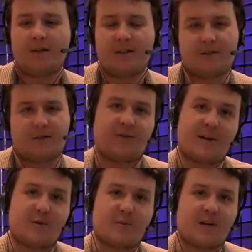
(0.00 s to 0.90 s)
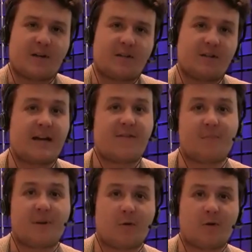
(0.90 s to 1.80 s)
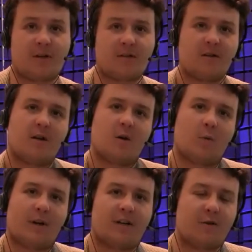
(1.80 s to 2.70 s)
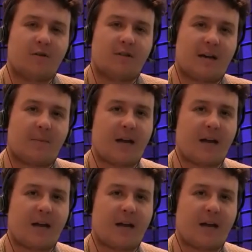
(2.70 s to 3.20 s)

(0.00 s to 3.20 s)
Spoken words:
this is a famous person, they have a big audience, we're going to use them?